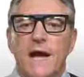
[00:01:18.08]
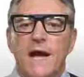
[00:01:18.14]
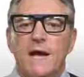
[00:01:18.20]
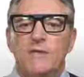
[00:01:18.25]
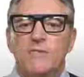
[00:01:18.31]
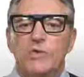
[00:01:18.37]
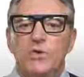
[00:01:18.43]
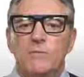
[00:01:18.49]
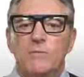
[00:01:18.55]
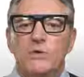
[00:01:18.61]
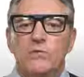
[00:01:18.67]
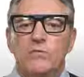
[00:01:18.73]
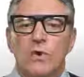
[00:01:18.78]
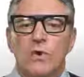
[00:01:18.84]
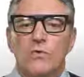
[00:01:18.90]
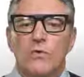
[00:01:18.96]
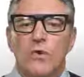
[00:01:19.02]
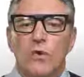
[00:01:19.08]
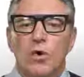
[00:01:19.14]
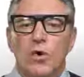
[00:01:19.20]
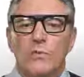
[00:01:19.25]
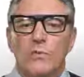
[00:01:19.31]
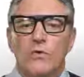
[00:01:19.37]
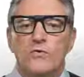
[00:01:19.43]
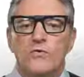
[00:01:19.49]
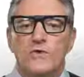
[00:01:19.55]
of human growth
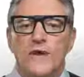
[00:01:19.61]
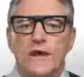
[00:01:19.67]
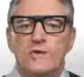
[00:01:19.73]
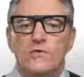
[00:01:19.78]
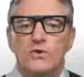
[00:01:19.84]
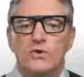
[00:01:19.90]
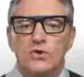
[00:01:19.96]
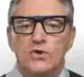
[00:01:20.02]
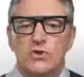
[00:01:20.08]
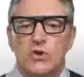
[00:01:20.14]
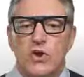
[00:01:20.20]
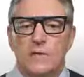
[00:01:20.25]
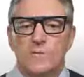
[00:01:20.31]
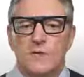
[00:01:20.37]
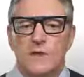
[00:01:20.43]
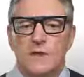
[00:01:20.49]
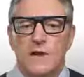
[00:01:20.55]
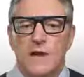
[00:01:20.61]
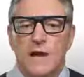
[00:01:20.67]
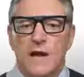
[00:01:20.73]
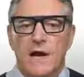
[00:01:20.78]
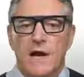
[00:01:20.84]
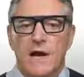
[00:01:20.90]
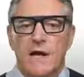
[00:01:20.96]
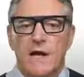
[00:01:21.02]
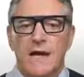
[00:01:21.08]
hormone takes a sharp
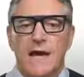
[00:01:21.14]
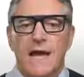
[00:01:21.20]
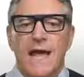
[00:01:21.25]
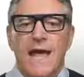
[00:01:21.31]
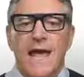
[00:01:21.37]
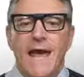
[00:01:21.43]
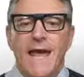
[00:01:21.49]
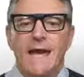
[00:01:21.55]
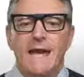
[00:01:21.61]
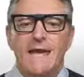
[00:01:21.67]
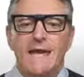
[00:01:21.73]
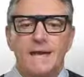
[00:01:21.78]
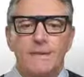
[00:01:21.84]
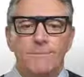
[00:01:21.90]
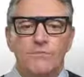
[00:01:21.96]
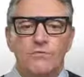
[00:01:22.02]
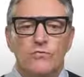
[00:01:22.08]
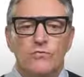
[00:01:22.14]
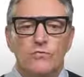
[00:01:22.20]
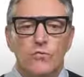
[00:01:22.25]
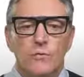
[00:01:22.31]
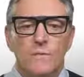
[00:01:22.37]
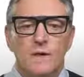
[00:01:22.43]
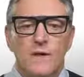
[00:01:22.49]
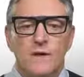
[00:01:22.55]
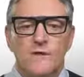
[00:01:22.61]
decline, and it keeps
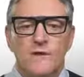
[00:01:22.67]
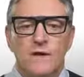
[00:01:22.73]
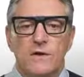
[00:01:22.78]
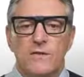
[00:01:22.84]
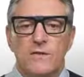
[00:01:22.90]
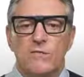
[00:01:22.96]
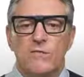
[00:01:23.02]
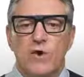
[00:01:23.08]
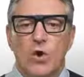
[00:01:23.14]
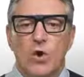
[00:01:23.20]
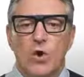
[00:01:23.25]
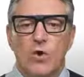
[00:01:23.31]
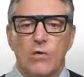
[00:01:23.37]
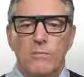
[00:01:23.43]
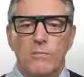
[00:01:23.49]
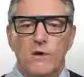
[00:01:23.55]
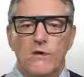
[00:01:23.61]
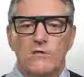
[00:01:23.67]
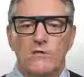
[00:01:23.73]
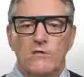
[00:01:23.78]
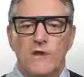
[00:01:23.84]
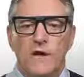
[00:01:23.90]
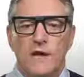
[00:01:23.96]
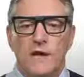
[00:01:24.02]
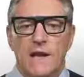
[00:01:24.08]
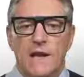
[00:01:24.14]
drooping until there is almost
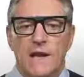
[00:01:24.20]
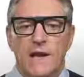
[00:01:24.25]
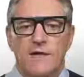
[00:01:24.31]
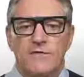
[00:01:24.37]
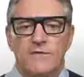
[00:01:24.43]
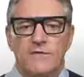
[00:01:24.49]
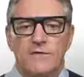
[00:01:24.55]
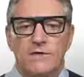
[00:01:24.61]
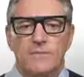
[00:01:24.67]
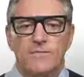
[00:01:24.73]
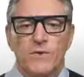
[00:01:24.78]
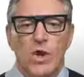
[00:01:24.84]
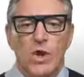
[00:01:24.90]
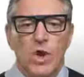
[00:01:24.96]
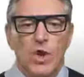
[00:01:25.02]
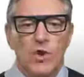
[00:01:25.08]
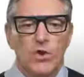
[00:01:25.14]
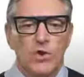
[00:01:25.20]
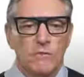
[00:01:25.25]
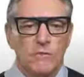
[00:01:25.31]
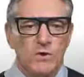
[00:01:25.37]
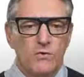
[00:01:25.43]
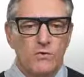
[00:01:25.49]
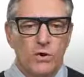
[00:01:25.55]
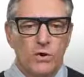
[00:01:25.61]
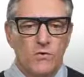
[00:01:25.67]
none left.
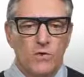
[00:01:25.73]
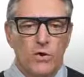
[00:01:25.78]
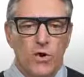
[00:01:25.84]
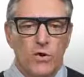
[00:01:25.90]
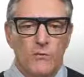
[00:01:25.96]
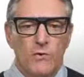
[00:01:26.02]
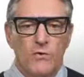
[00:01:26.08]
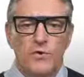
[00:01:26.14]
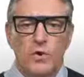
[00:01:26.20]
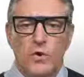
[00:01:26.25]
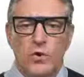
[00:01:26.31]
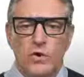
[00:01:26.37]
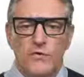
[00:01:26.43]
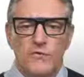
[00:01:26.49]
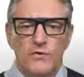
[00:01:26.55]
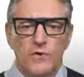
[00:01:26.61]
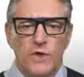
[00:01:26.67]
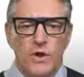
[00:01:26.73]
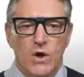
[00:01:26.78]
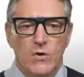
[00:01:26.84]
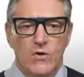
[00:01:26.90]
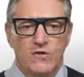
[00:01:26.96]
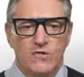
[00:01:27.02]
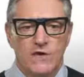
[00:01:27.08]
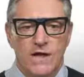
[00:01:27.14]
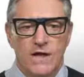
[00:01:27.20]
Human growth hormone, also
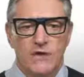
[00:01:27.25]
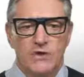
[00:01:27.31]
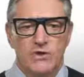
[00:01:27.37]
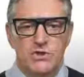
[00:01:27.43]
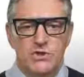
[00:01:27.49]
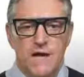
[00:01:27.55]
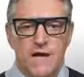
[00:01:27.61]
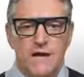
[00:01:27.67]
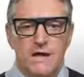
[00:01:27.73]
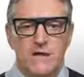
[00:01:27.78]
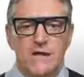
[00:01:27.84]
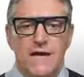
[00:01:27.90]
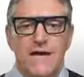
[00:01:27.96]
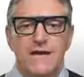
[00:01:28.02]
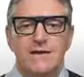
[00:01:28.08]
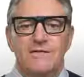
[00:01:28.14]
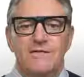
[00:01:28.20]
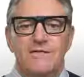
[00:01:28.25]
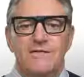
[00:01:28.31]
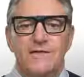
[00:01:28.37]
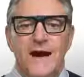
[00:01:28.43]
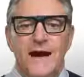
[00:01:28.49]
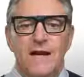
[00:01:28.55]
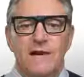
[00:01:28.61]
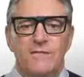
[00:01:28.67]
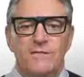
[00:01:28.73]
known as HGH, is
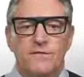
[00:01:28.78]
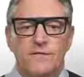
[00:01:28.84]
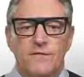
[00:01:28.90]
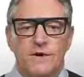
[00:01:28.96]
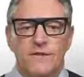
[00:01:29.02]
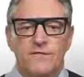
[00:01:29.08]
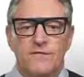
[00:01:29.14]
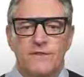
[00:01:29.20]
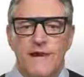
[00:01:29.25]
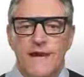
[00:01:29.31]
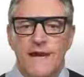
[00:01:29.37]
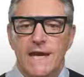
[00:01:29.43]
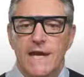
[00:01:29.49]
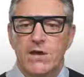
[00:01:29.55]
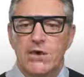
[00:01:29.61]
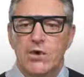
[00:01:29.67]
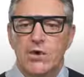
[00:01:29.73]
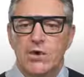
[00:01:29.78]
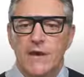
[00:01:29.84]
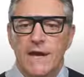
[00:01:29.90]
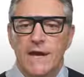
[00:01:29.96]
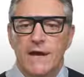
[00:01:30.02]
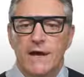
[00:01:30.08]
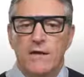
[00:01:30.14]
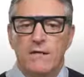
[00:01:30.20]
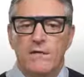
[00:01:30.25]
vital for us staying in good
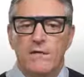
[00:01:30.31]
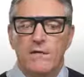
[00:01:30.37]
health.